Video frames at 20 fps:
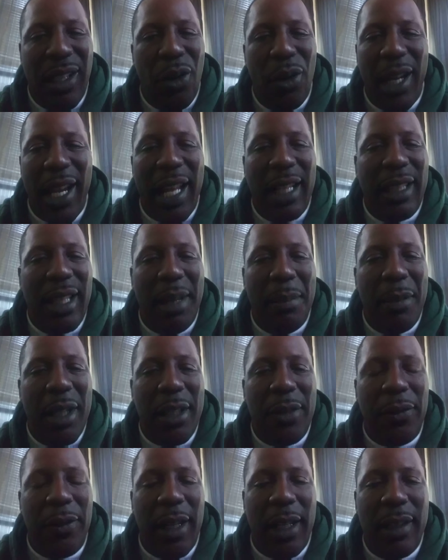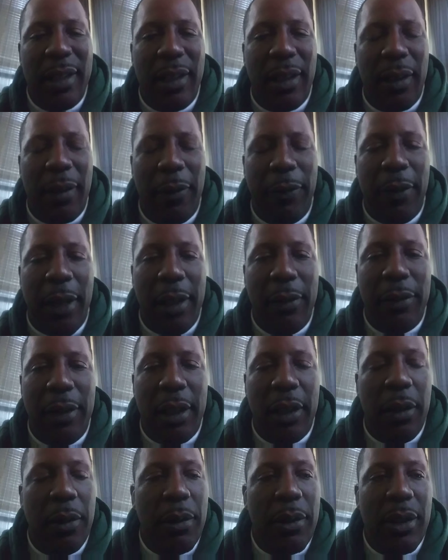got that much faith
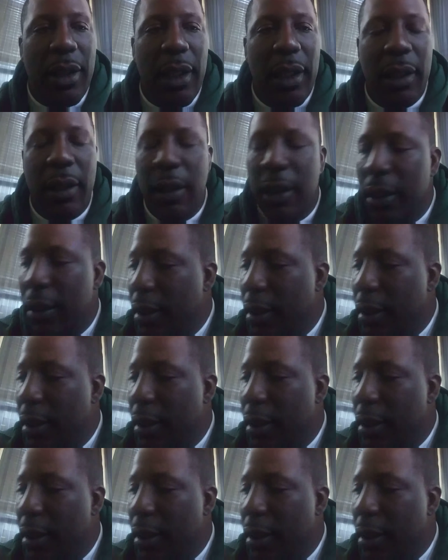in Houston.